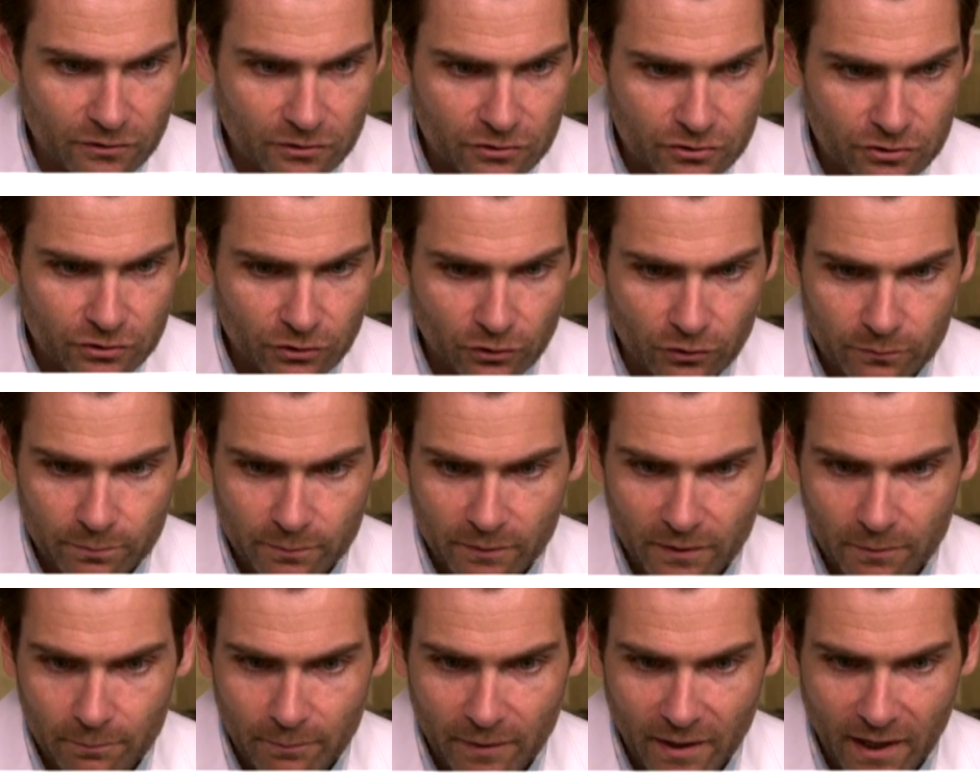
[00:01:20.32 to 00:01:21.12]
it shows me
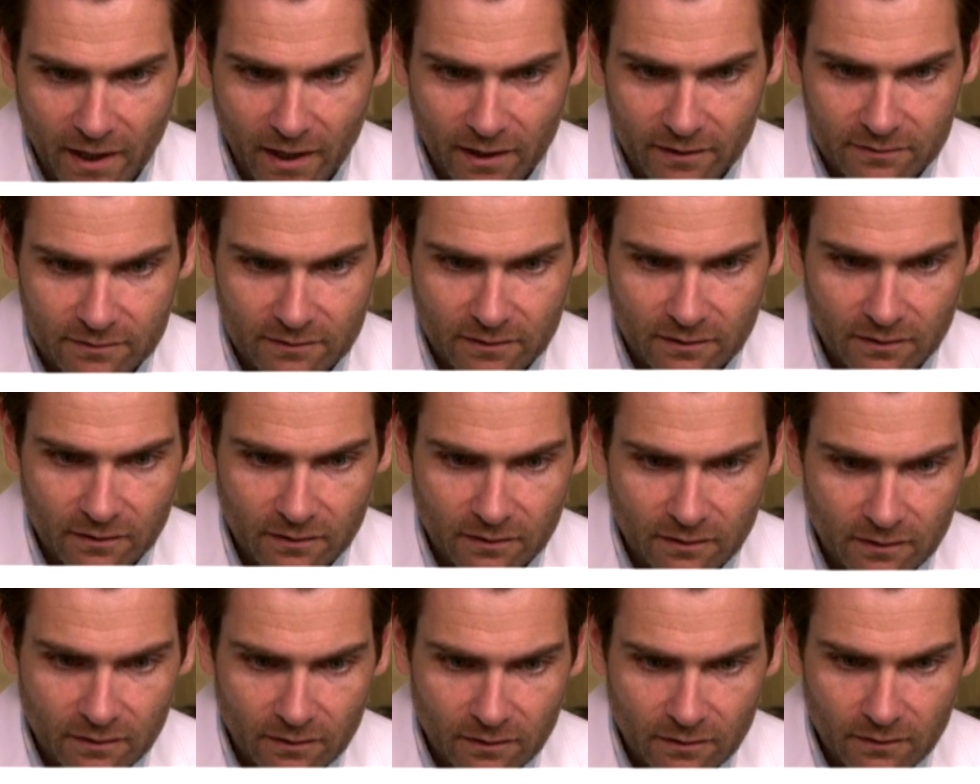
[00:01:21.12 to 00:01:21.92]
the mask.
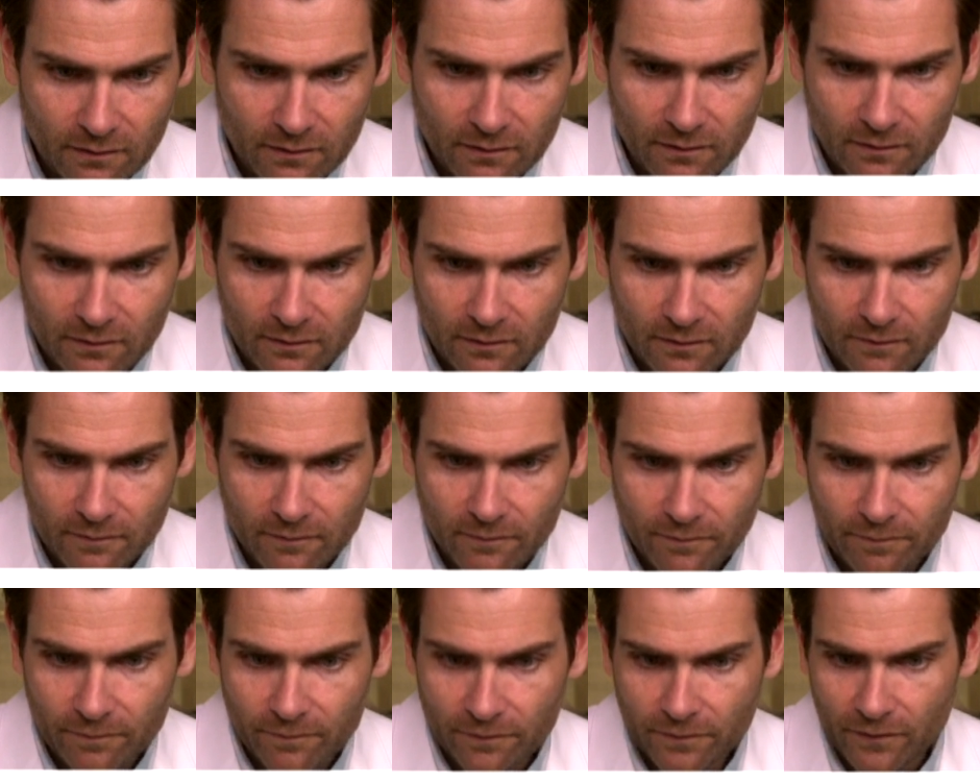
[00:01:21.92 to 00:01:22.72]

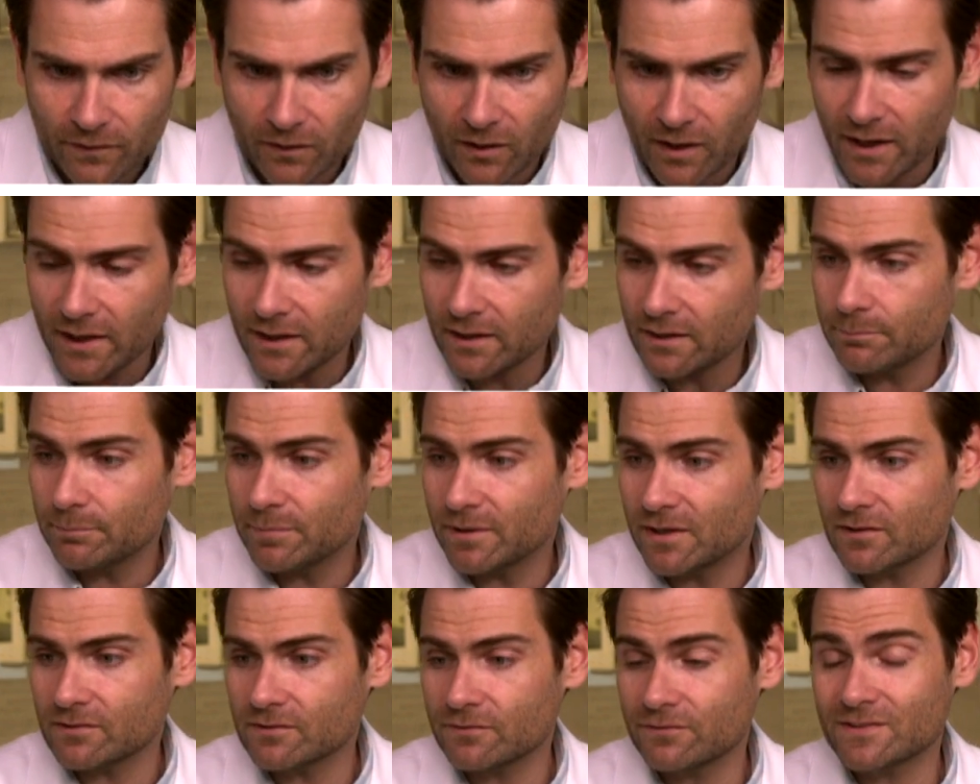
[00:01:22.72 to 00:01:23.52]
All right.
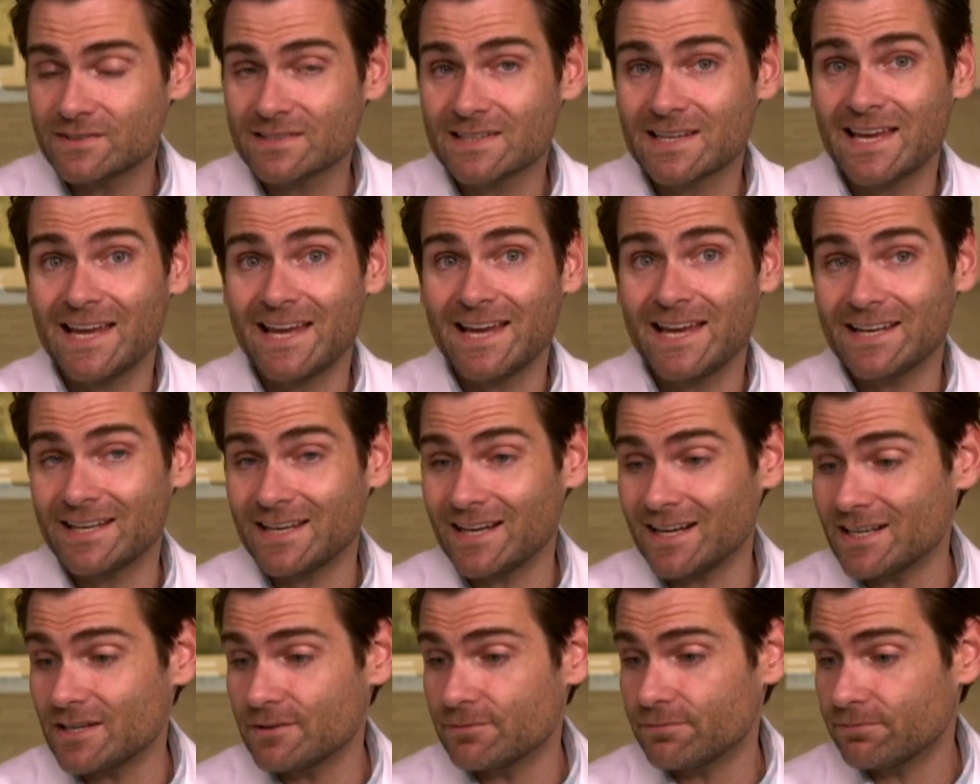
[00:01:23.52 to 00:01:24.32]
Because if it's a K N
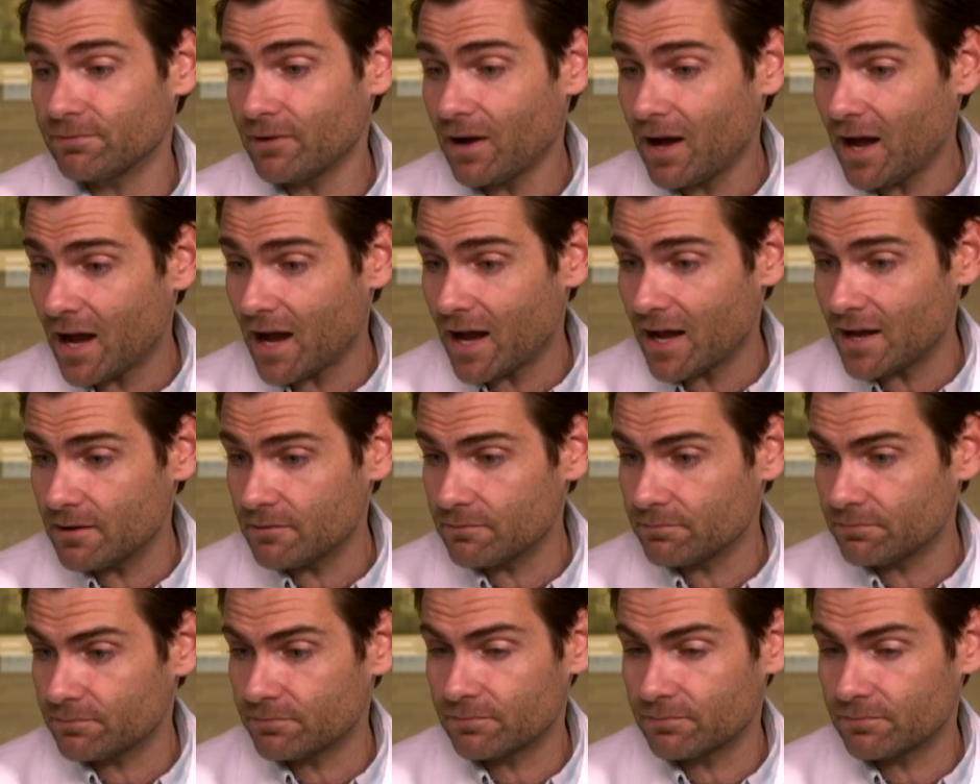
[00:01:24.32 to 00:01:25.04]
ninety-five,